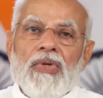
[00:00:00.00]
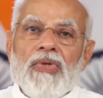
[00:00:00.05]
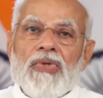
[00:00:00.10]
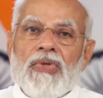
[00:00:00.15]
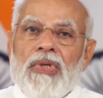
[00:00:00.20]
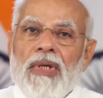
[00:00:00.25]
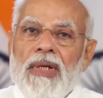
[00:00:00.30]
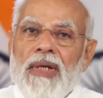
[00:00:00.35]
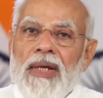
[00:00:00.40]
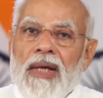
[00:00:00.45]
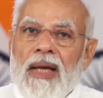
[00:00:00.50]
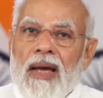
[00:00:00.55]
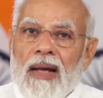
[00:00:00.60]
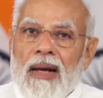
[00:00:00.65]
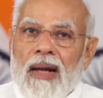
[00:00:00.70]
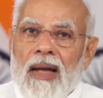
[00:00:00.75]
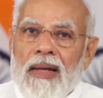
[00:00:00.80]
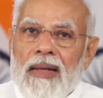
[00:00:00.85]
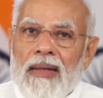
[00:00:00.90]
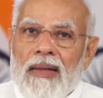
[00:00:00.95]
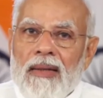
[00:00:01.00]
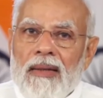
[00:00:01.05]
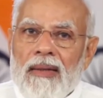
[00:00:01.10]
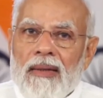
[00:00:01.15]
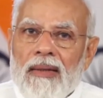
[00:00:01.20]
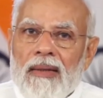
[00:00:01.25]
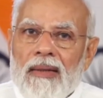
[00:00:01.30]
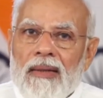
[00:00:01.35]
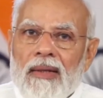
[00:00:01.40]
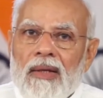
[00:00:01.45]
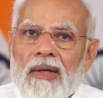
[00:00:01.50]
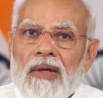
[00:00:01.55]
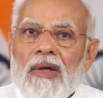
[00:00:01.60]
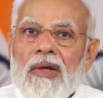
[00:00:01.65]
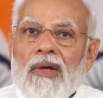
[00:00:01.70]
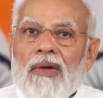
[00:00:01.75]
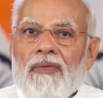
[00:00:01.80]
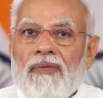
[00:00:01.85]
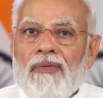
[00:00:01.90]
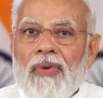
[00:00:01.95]
CDRI
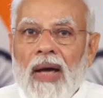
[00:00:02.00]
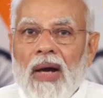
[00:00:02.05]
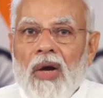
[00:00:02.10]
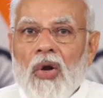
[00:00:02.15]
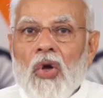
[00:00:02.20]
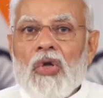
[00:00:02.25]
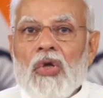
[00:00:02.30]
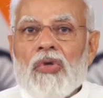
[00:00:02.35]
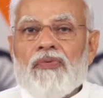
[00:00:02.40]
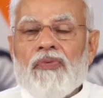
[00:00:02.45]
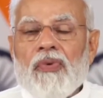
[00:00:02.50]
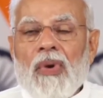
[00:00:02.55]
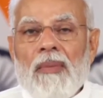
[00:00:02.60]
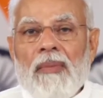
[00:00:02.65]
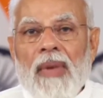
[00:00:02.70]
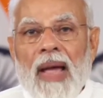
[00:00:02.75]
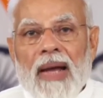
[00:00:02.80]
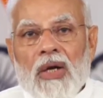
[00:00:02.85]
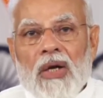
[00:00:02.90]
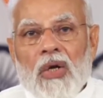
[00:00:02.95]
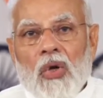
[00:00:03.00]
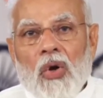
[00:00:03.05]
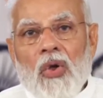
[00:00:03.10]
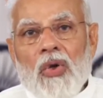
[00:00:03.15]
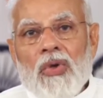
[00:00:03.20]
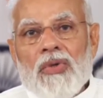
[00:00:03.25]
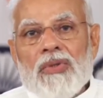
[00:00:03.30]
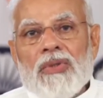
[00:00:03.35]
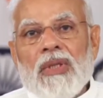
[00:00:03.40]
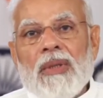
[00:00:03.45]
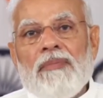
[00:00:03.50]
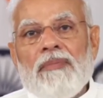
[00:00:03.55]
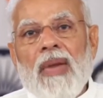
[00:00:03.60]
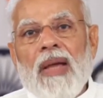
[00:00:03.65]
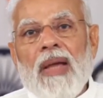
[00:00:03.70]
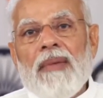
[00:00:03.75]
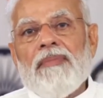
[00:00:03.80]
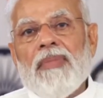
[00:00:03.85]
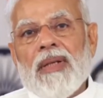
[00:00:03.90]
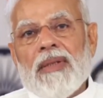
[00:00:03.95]
fellows from across the
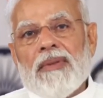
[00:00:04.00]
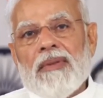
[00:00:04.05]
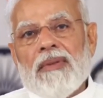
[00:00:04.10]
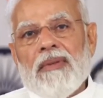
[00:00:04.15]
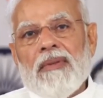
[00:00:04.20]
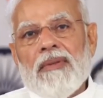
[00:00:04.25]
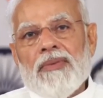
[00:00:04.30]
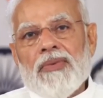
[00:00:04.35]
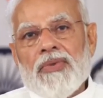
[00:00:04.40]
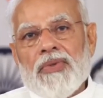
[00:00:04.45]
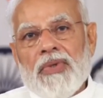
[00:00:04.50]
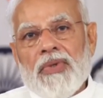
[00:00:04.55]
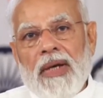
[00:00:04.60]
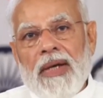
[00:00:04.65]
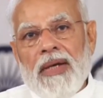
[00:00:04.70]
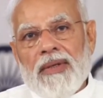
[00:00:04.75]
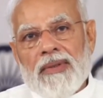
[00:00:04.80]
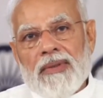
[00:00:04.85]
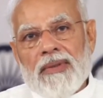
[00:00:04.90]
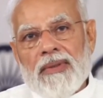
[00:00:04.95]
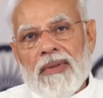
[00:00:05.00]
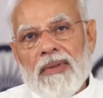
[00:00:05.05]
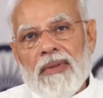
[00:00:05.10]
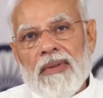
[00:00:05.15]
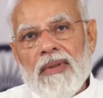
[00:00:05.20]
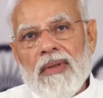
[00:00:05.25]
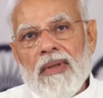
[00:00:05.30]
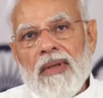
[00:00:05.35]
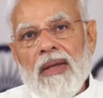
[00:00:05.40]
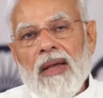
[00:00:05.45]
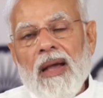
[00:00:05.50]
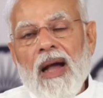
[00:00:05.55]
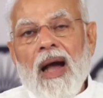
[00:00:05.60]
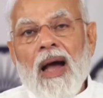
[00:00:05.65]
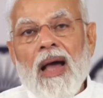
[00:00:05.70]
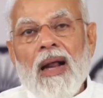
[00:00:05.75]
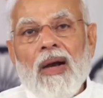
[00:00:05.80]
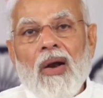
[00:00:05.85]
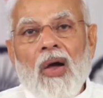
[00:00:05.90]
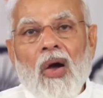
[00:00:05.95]
member states
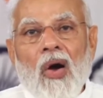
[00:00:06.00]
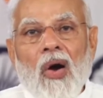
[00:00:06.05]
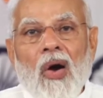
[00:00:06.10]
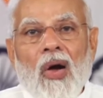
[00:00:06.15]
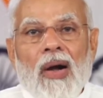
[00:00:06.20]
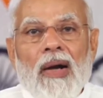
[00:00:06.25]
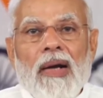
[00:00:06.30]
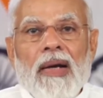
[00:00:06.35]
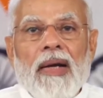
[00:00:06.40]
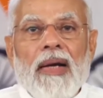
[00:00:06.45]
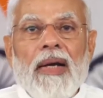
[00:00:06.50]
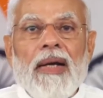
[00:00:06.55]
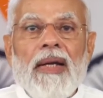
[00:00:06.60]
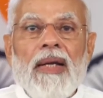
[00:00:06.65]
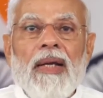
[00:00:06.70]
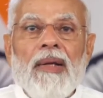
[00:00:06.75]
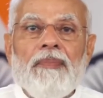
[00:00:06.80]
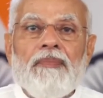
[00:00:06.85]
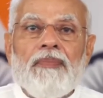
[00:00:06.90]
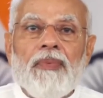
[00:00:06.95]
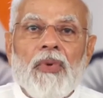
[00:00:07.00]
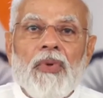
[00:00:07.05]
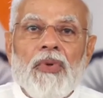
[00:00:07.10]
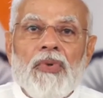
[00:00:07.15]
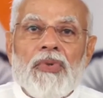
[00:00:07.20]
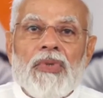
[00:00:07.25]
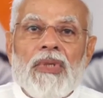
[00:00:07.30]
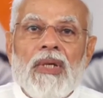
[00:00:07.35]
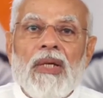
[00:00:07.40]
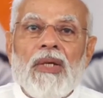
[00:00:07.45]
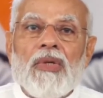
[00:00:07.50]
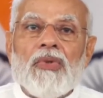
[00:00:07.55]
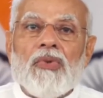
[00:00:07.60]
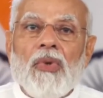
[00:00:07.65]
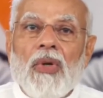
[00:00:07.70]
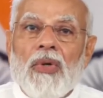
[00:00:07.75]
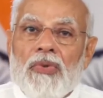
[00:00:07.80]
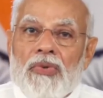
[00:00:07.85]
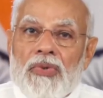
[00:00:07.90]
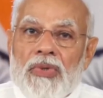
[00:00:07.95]
are already producing
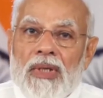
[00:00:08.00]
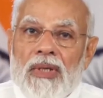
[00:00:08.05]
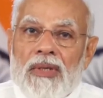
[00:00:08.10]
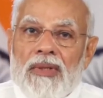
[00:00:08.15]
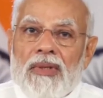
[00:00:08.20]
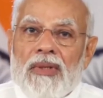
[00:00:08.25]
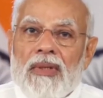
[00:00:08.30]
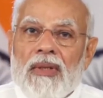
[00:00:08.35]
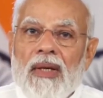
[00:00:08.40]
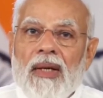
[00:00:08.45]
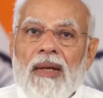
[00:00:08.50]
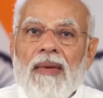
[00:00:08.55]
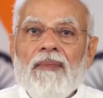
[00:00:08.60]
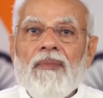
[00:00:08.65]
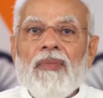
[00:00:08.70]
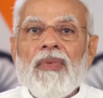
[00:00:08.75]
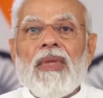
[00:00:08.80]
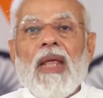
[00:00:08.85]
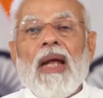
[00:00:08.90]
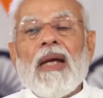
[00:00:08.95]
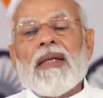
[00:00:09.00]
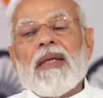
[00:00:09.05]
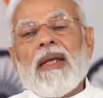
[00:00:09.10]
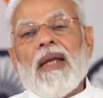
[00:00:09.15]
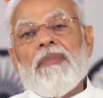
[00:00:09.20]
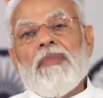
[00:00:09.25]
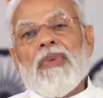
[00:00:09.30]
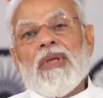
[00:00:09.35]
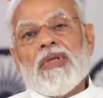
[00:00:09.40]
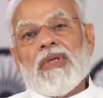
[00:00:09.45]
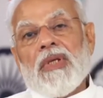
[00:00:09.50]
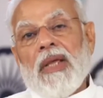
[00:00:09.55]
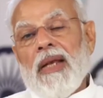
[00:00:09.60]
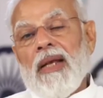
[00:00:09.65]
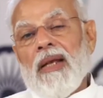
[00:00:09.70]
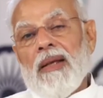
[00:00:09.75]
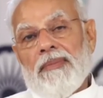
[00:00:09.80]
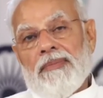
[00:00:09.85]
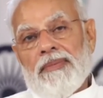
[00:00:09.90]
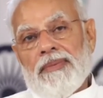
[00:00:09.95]
solutions that can be
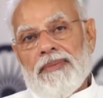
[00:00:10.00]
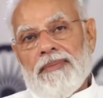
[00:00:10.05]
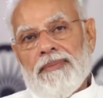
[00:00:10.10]
scaled up.